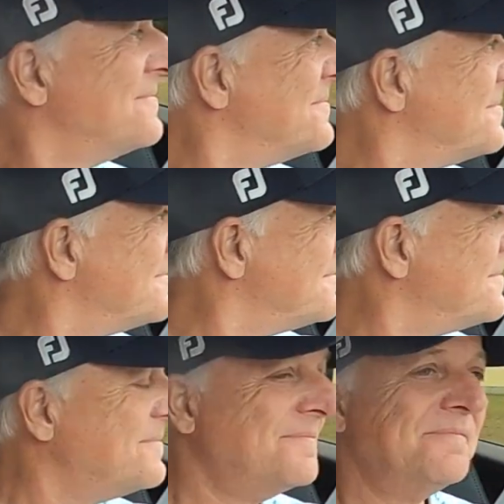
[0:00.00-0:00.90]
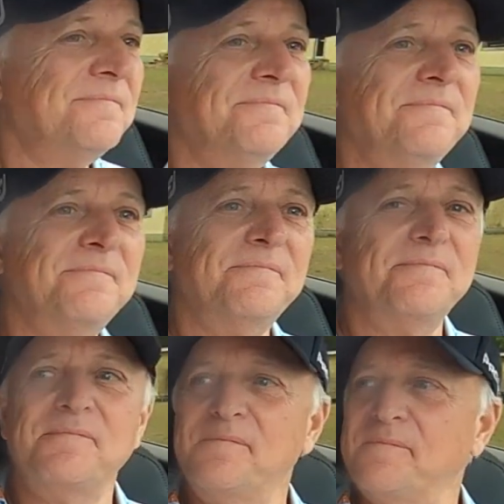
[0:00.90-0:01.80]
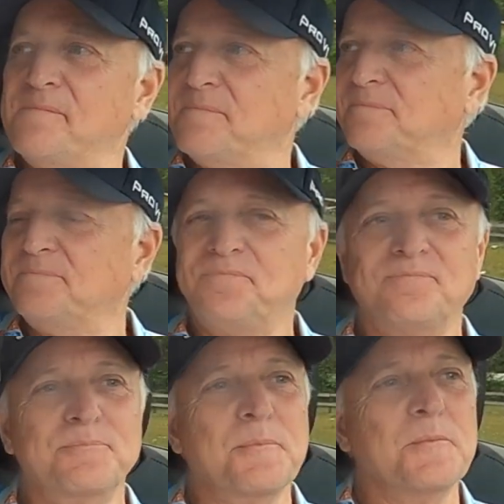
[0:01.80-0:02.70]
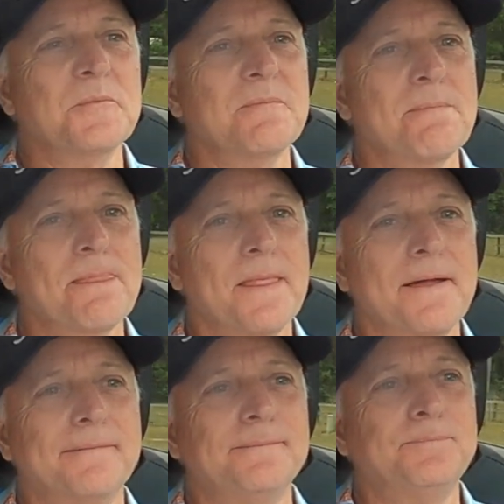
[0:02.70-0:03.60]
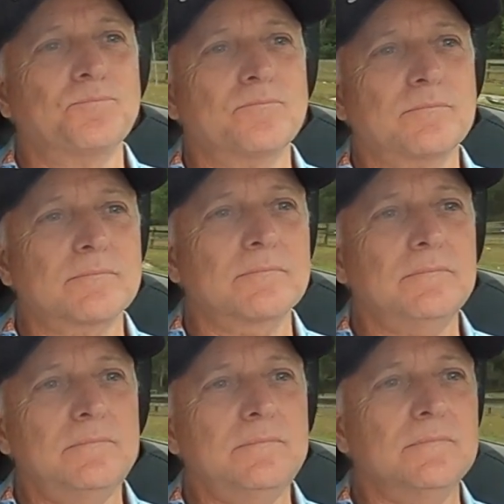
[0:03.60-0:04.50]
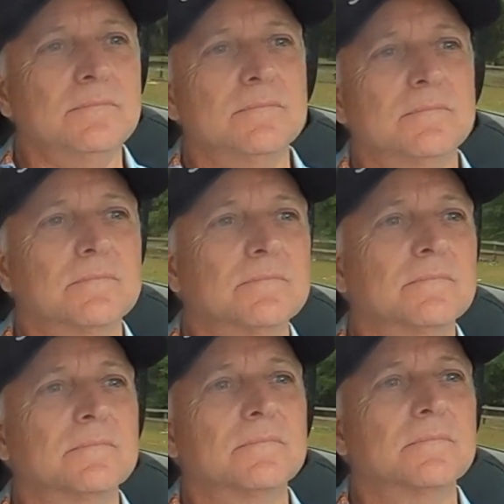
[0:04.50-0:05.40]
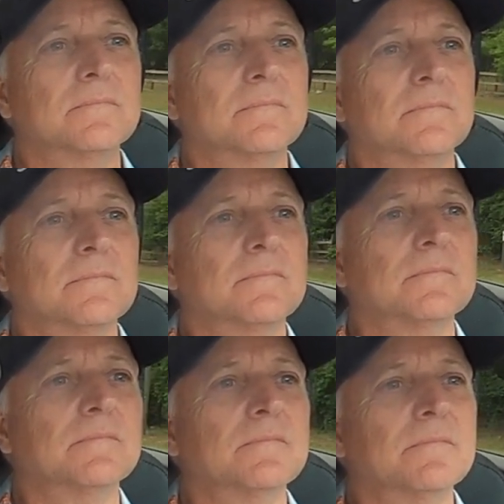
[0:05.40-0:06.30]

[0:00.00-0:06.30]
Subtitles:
This person isn't speaking.